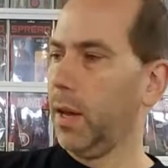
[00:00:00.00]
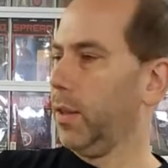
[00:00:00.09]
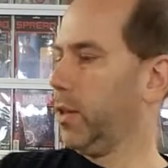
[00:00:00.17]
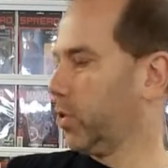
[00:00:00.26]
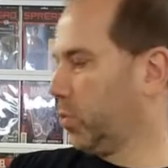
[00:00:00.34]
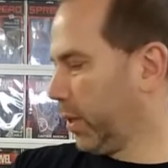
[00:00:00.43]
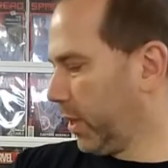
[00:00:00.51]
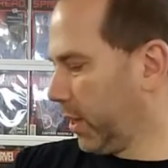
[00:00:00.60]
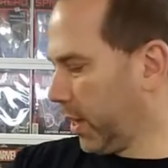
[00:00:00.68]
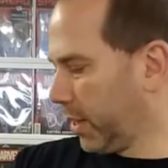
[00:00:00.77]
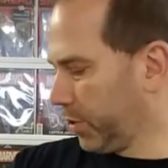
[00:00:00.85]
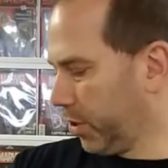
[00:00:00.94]
This is one that
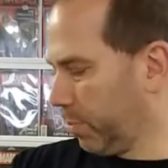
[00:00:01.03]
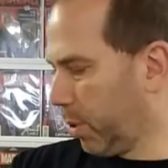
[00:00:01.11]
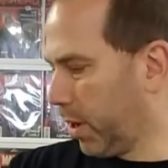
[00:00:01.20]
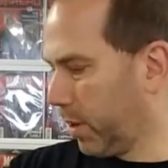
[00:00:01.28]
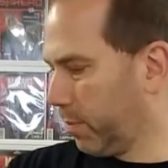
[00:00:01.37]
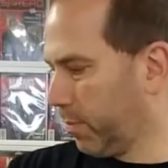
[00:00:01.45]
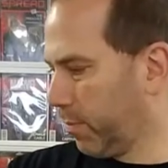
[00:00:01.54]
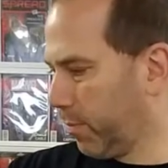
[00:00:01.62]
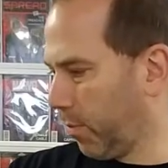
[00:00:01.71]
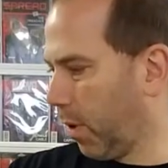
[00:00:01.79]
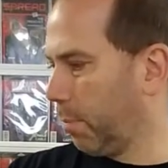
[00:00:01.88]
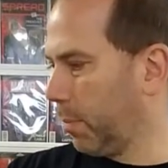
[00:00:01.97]
he actually bought
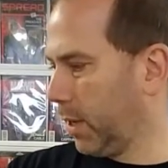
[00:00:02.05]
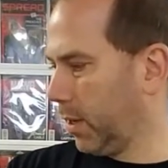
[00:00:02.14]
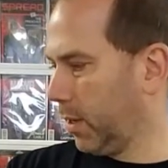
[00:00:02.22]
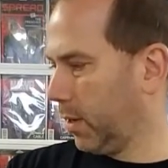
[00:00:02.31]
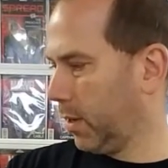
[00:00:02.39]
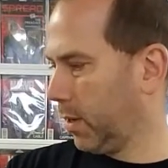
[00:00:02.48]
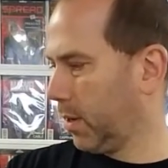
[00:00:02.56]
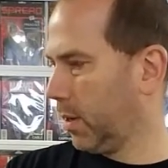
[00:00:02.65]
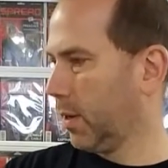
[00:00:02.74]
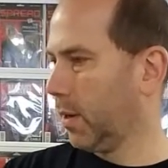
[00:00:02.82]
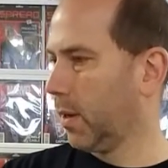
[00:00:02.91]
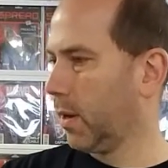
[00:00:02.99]
from me.
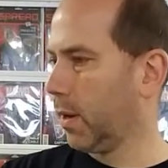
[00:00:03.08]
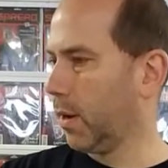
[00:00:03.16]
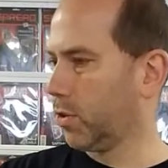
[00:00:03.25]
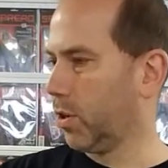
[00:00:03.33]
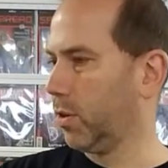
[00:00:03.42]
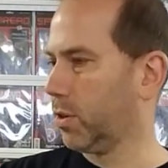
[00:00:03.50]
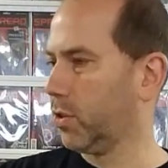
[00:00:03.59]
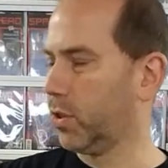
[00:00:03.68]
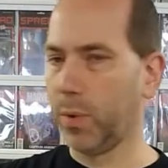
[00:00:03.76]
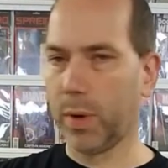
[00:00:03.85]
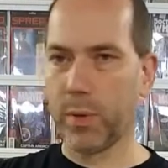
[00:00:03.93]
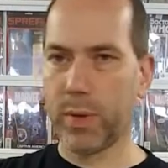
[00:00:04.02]
I was curious to
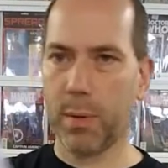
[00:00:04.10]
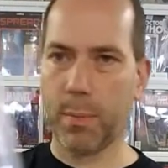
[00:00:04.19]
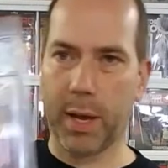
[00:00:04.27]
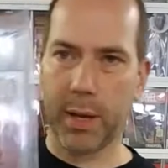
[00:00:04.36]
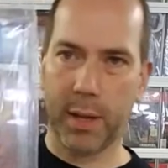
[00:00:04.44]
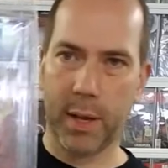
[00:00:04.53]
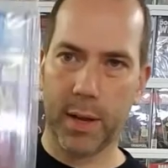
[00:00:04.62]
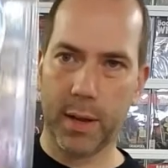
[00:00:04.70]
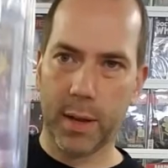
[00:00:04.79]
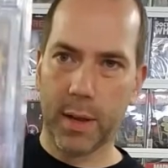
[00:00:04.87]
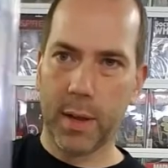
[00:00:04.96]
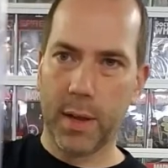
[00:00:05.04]
see what it would come back at.
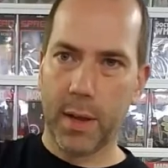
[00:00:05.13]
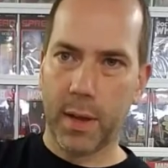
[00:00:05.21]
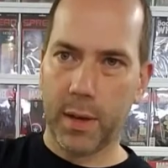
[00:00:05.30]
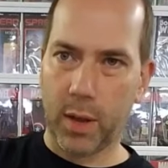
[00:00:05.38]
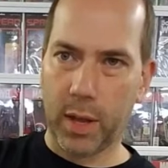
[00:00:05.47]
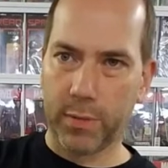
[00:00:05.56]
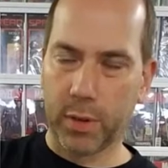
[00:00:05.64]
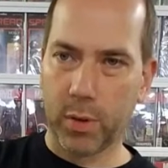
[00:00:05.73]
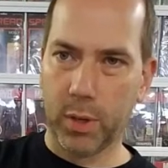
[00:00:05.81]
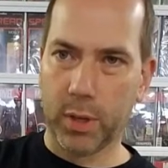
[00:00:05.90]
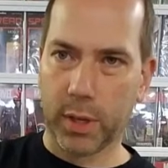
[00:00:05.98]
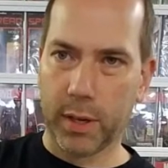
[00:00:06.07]
Now I'll have to
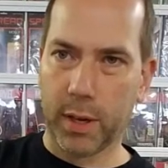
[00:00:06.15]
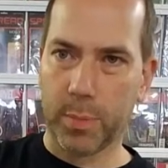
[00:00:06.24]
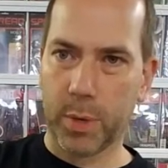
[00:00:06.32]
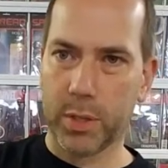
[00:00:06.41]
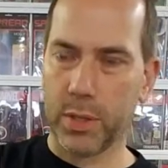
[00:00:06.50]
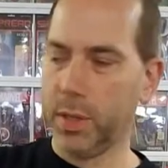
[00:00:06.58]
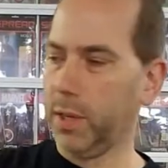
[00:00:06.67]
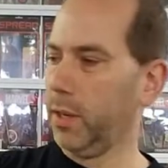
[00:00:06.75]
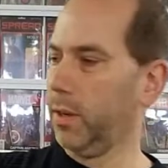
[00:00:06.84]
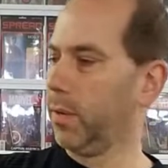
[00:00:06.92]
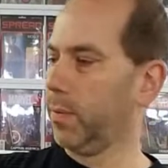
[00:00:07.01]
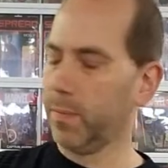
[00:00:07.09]
go and look it up because
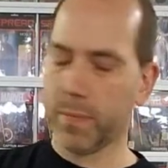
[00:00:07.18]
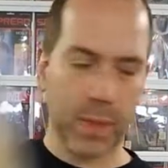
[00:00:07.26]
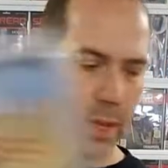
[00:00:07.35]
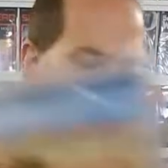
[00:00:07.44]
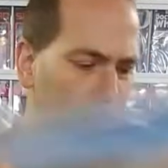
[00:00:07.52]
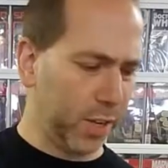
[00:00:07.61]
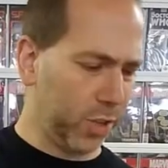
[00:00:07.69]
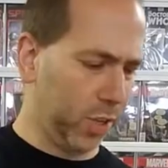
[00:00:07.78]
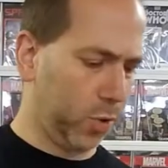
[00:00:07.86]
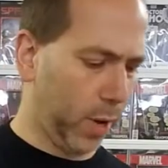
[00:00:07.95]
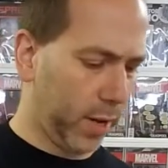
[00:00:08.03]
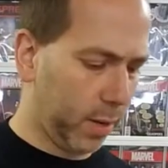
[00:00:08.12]
he actually
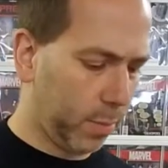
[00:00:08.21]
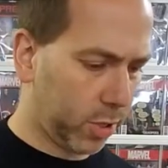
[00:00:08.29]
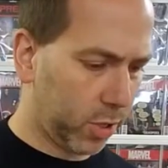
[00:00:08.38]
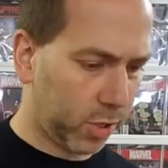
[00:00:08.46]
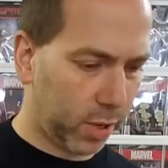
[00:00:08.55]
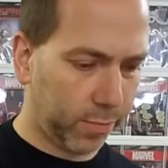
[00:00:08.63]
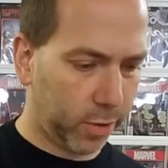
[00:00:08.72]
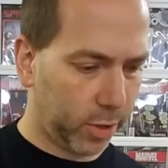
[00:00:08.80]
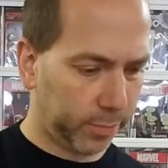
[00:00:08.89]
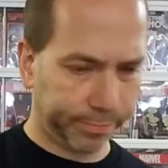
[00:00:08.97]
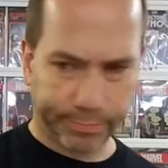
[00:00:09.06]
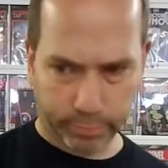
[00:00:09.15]
traded a bunch of stuff for
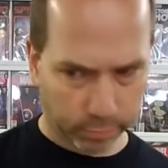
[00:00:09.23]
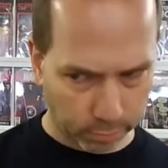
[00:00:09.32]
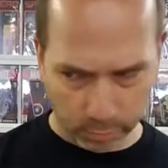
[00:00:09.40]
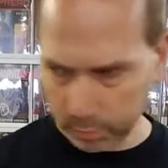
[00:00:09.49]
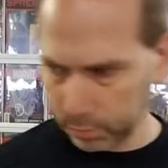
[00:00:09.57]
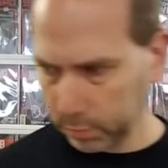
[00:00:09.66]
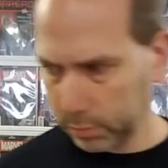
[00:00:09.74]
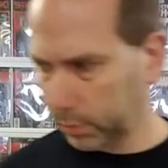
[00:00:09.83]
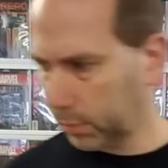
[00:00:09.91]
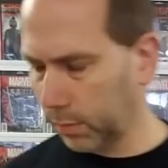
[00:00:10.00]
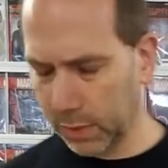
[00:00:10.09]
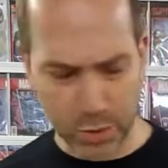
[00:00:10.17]
it.
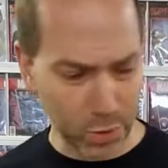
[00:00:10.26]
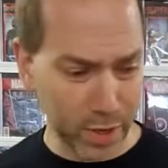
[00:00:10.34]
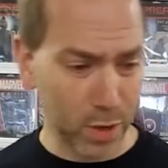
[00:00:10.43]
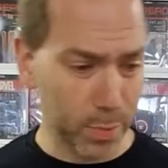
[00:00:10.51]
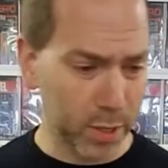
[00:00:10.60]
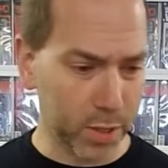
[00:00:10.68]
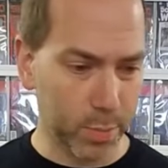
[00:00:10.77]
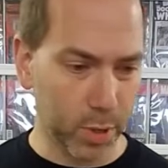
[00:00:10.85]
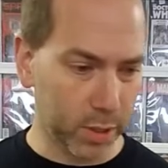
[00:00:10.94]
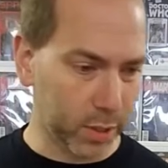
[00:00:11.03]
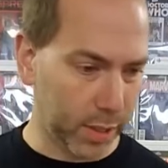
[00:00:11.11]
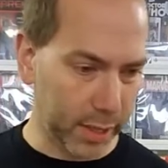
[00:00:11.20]
Traded a whole bunch of
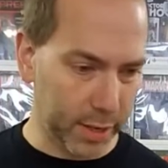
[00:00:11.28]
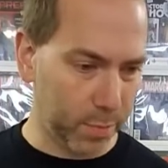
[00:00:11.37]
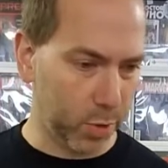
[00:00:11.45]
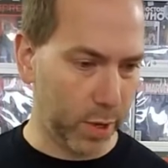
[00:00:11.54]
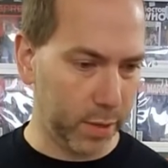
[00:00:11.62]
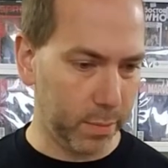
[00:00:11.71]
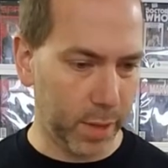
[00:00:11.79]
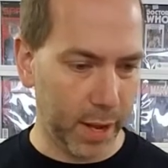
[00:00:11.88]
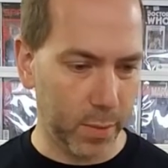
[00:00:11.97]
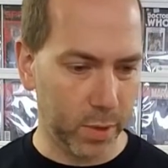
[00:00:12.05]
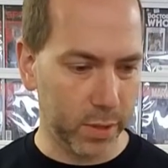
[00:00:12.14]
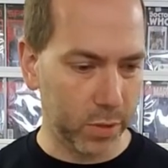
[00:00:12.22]
books. I ended up trading him
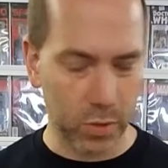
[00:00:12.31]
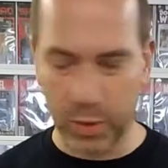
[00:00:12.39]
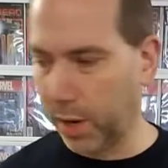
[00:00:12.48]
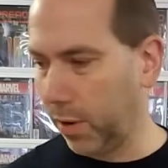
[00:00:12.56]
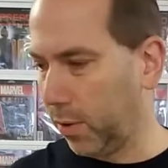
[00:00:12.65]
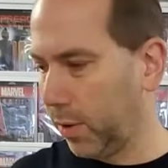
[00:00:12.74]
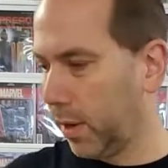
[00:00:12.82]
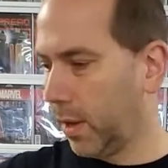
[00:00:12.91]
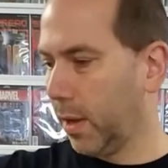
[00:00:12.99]
that one, so now